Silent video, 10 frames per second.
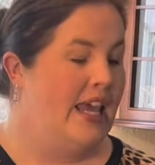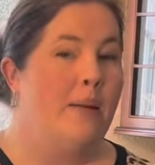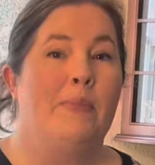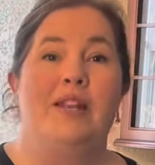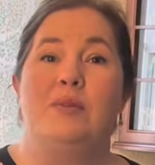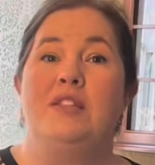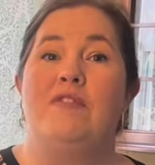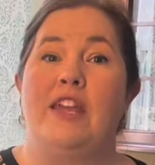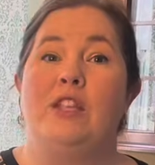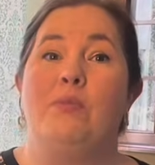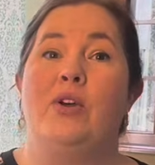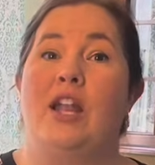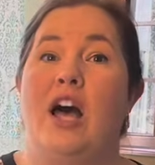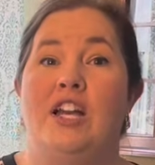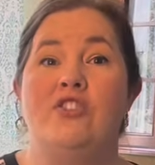But it was available in
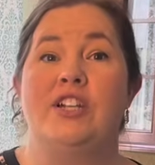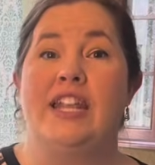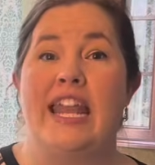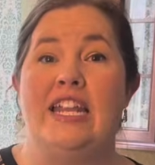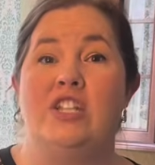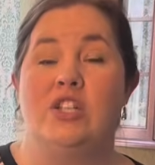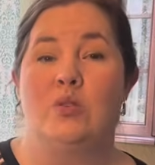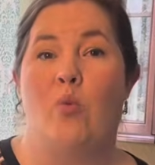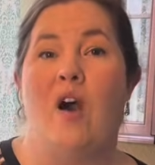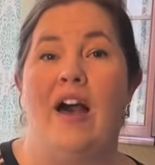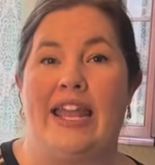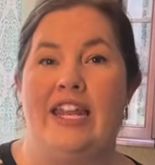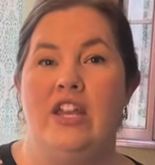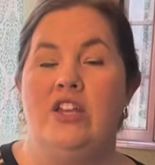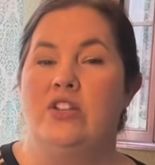108 inches wide.
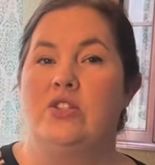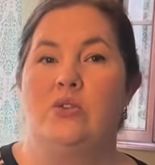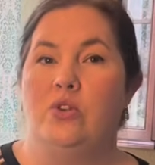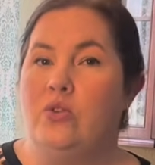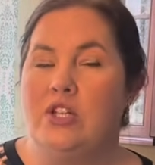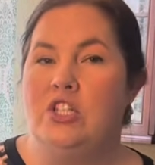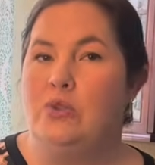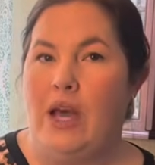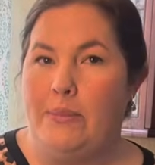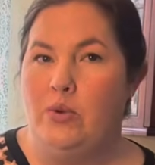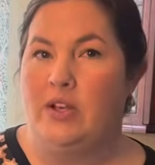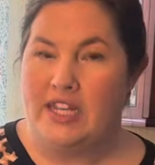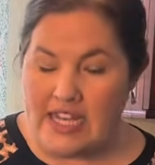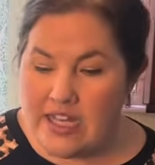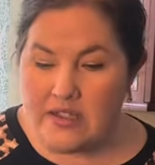So you could do up to a
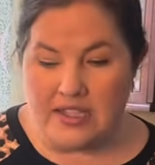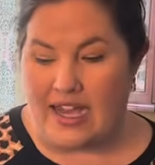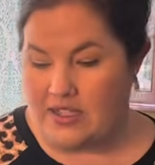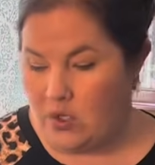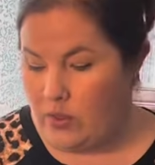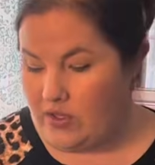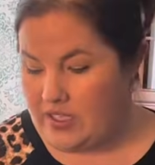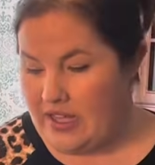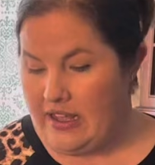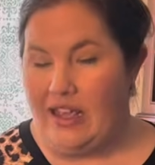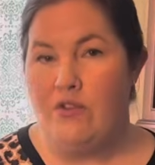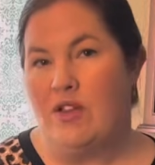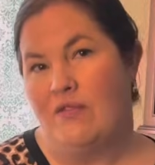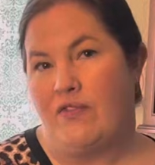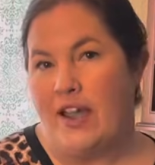king size quilt if you
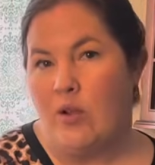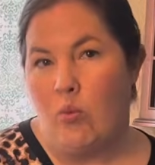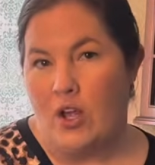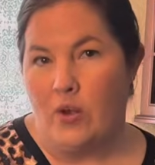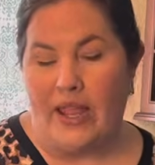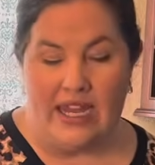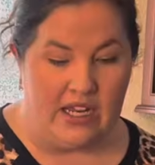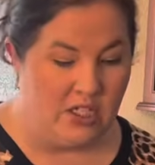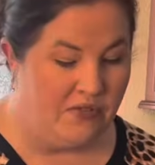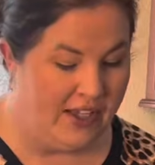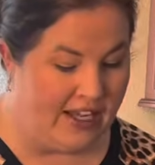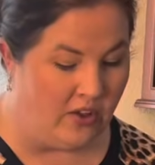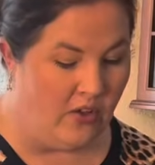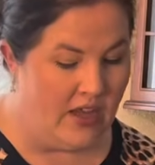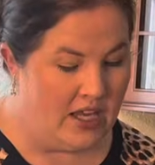can find a 108-inch flannel.
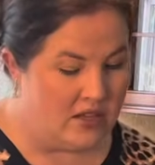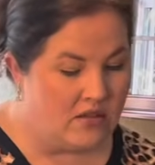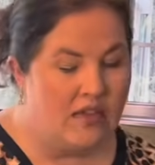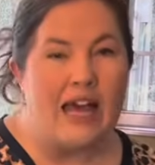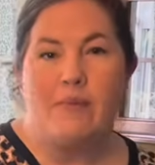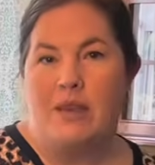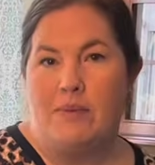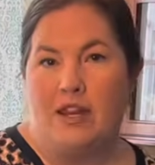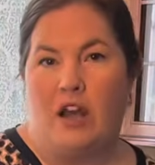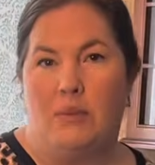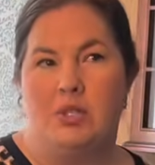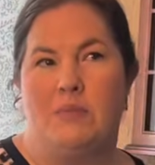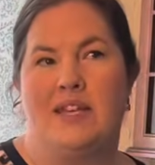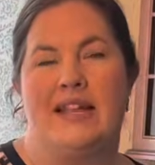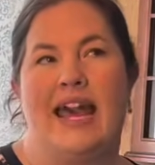So that might be an option
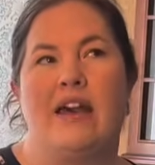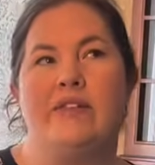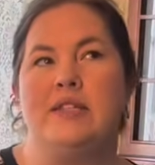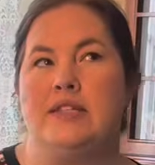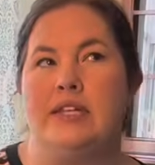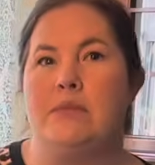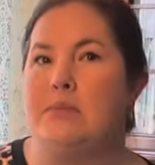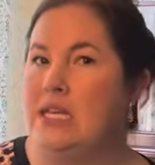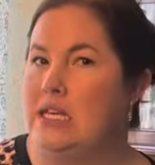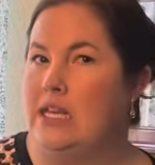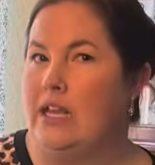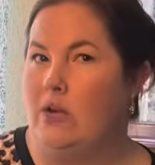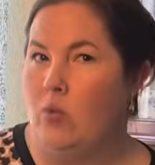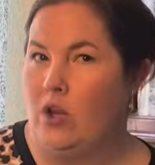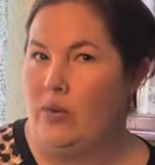because I haven't seen Minky in a
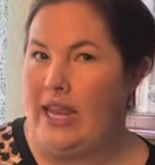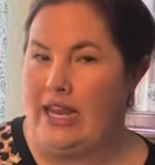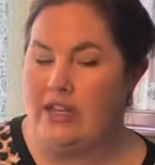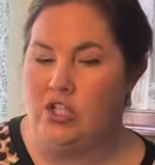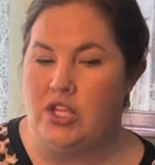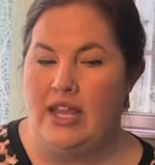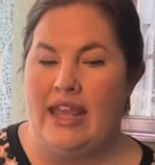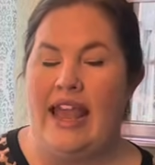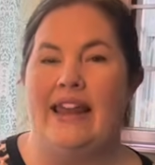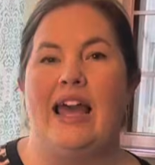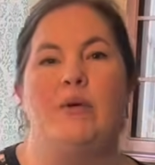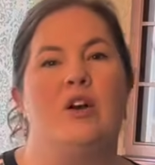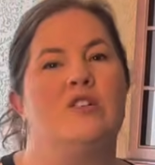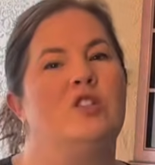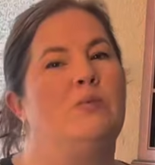108-inch. And that would
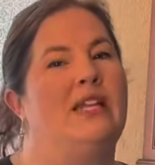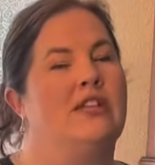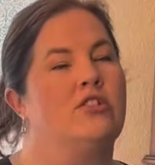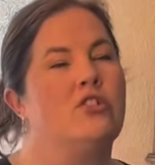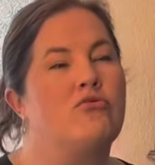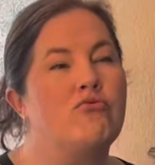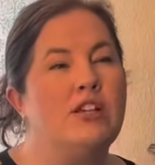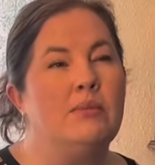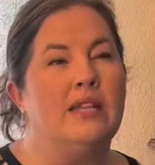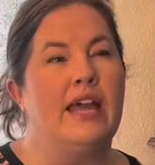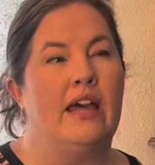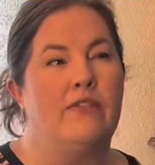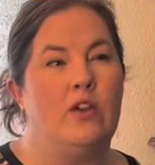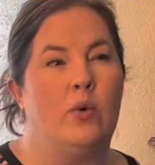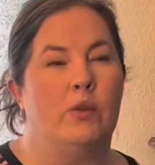also be an extremely heavy
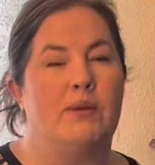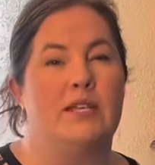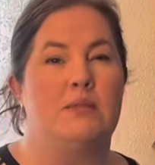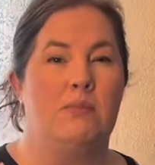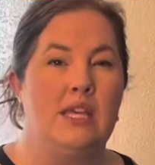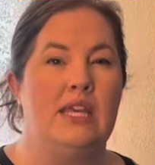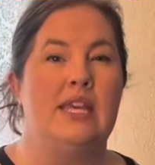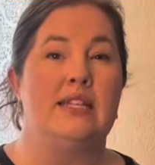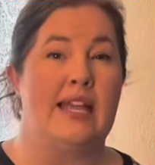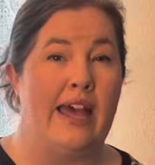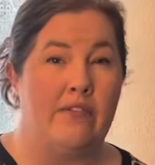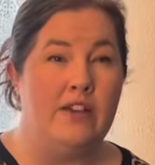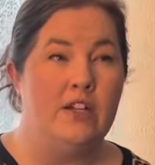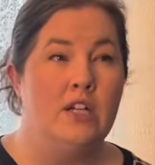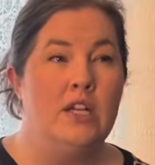quilt because Minky is
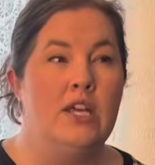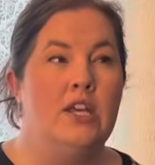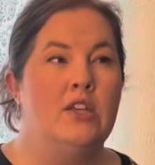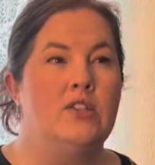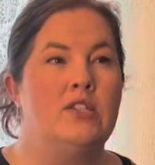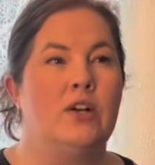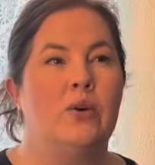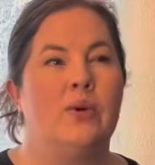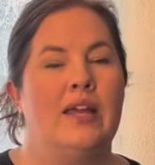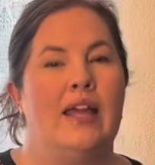heavier. So